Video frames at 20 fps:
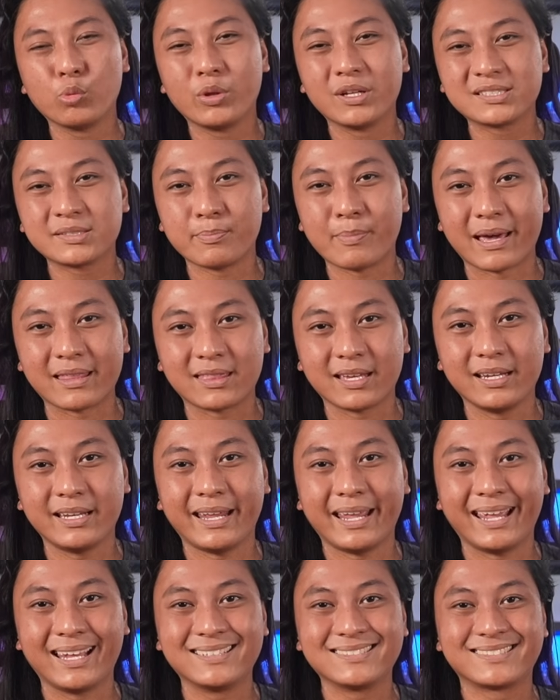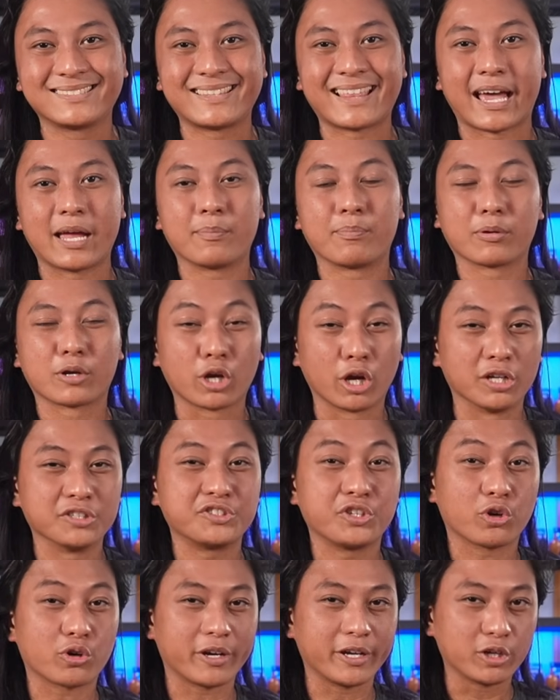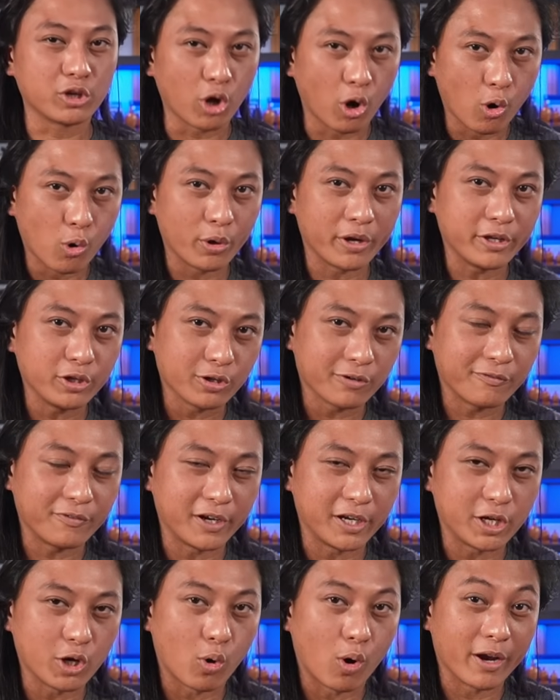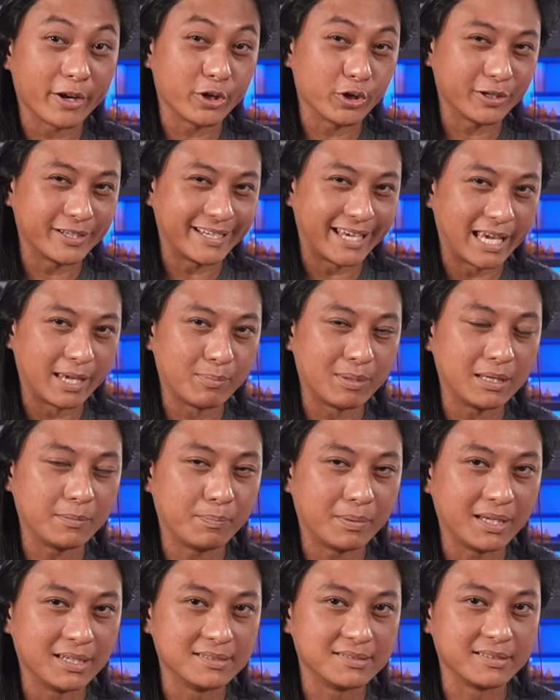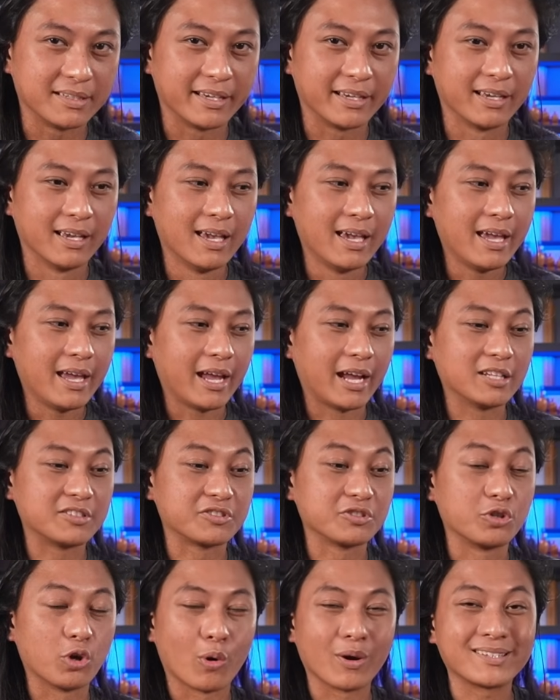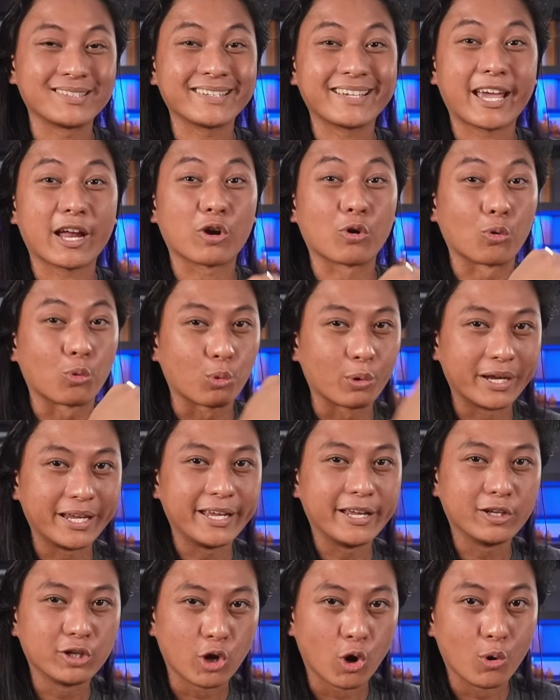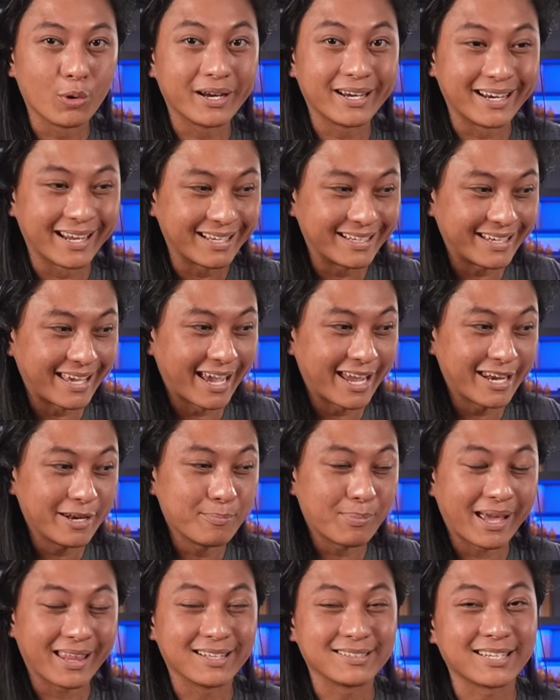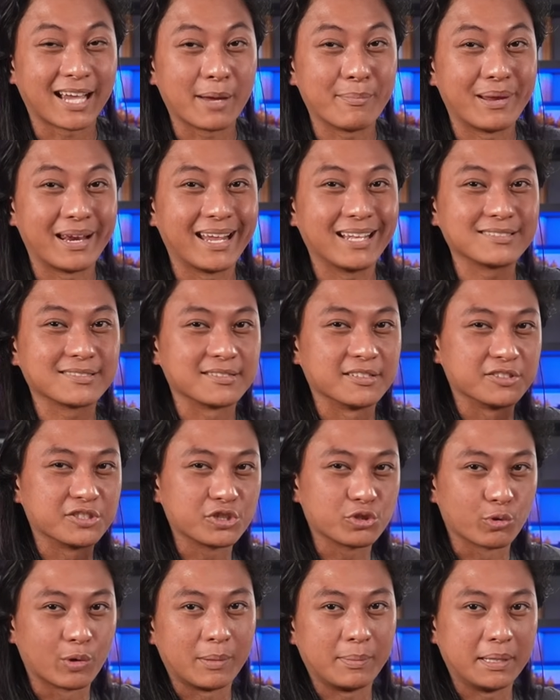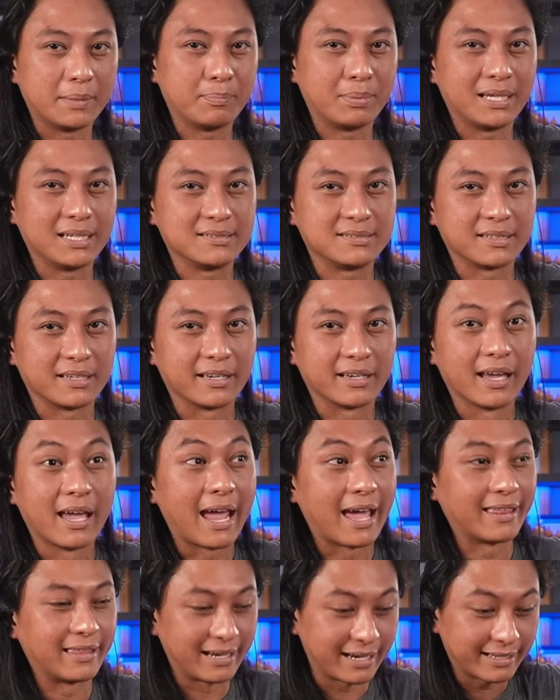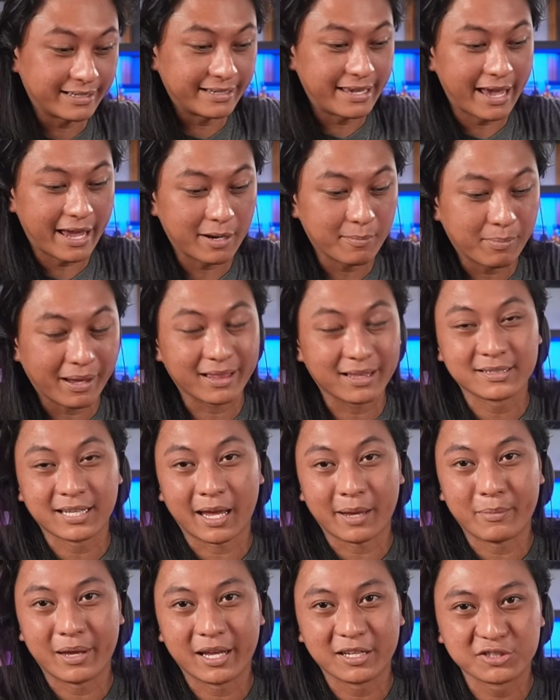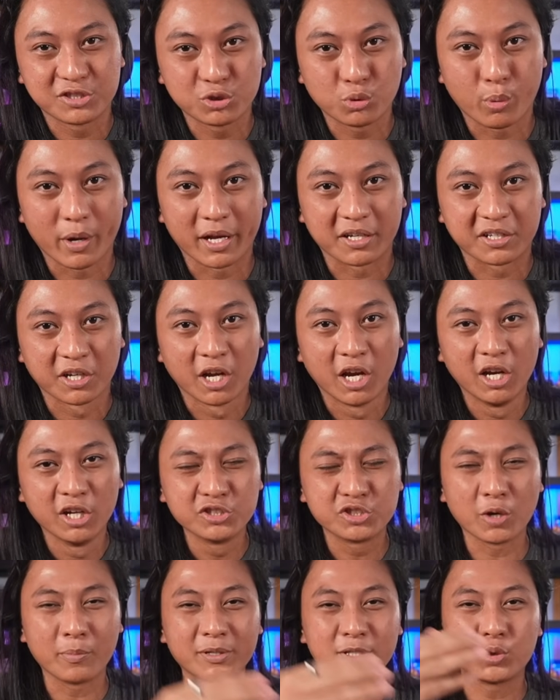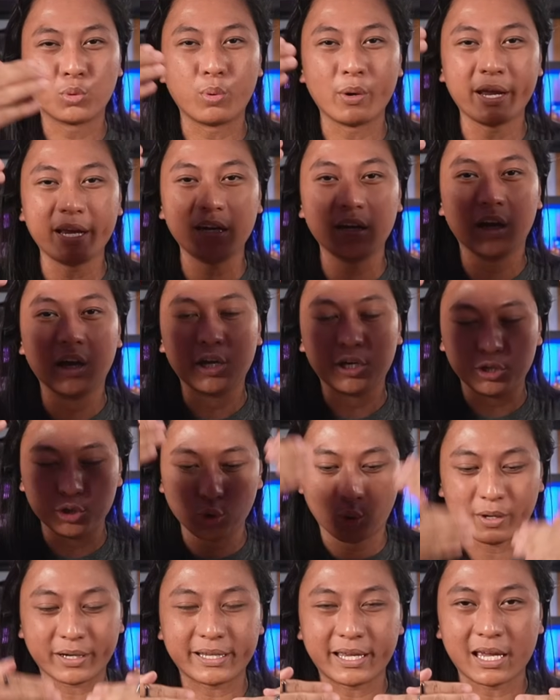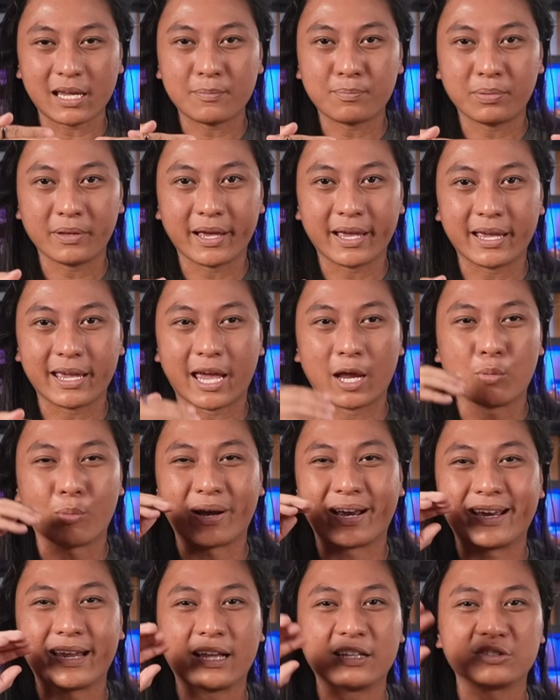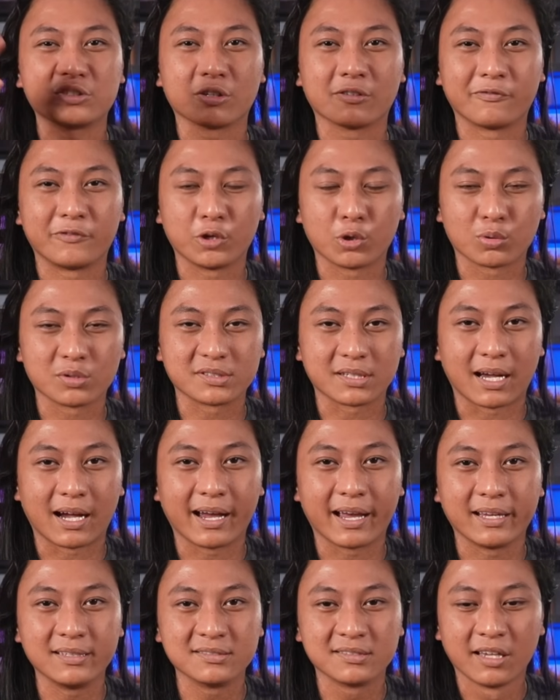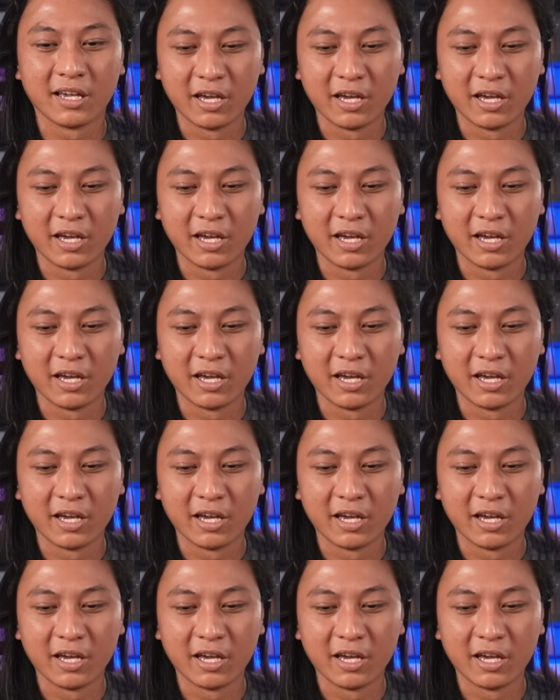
with this method is that because you're encoding your video on your gaming PC, it's going to get re-encoded again by the time it hits the streaming PC, and then again by the time it hits Twitch. So between your gameplay and when it hits your viewers' eyes,